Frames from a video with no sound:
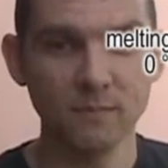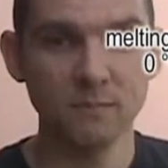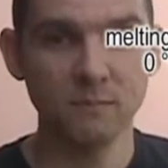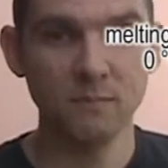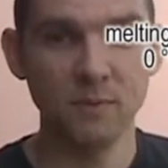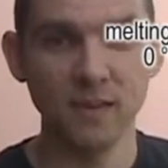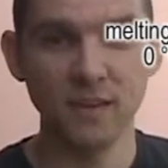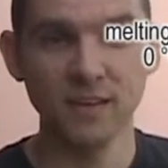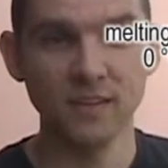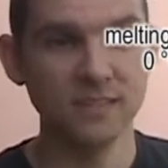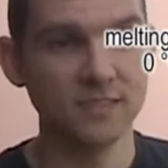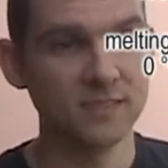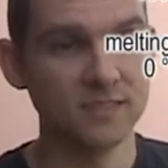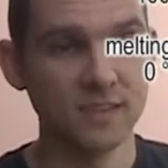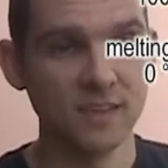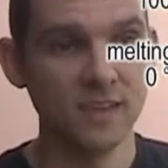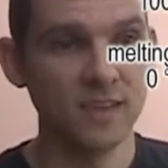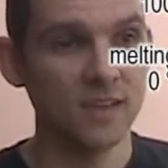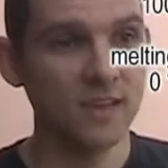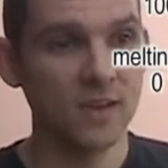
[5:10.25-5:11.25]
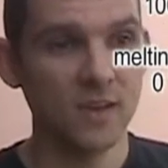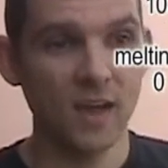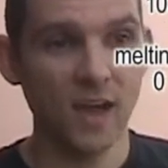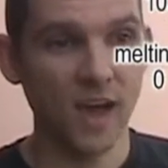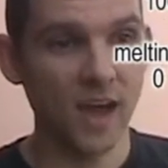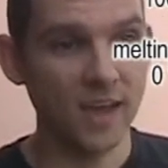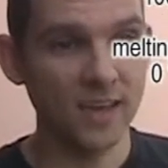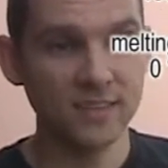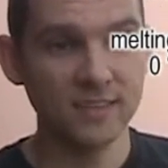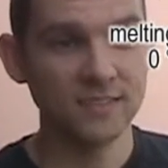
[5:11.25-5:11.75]
because
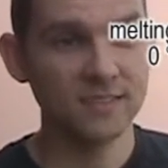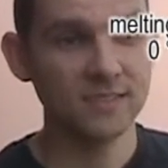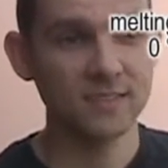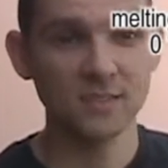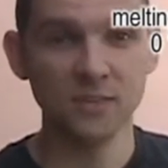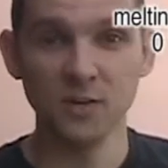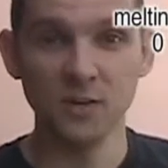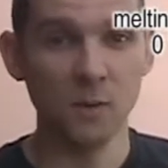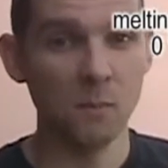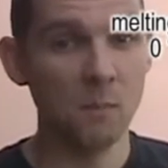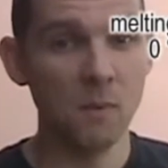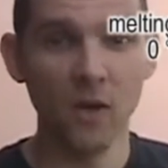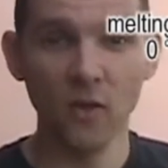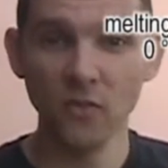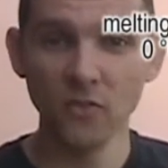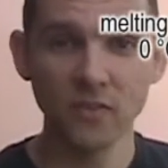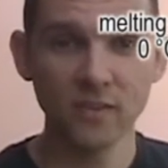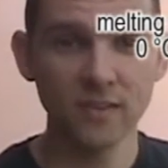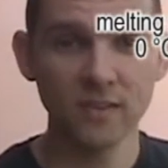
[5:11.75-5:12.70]
ice is going to melt